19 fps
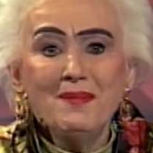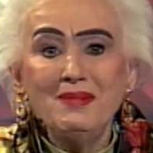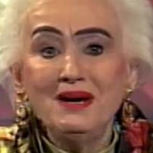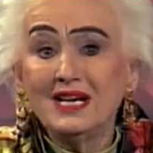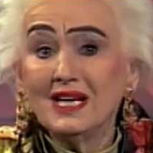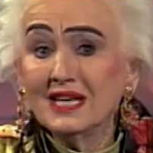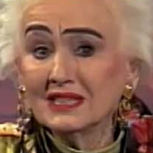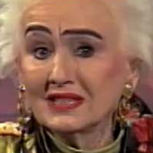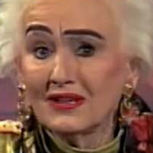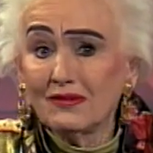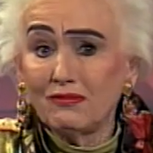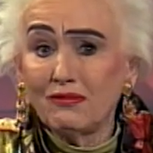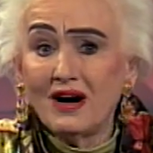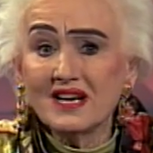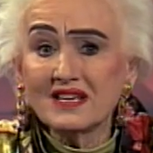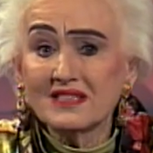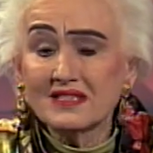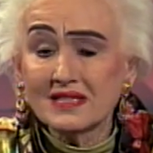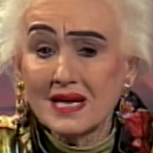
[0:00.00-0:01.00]
because of
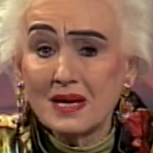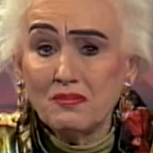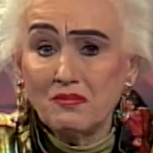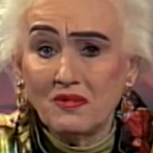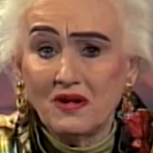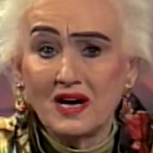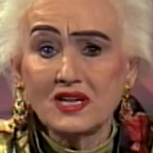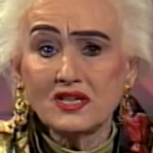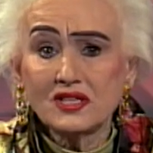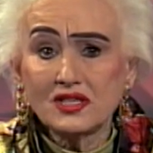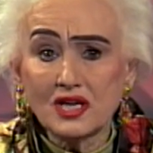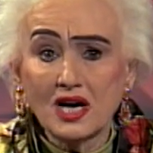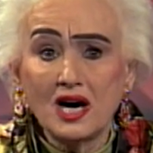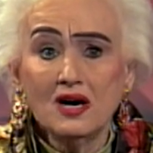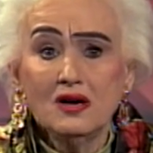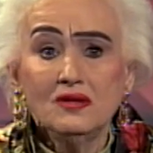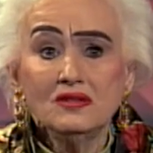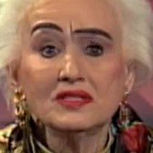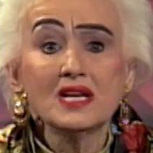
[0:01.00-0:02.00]
what someone
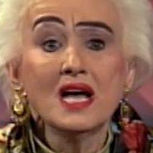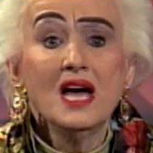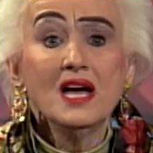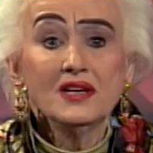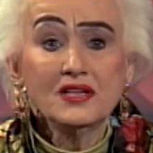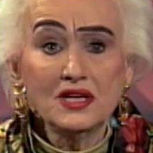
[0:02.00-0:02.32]
chose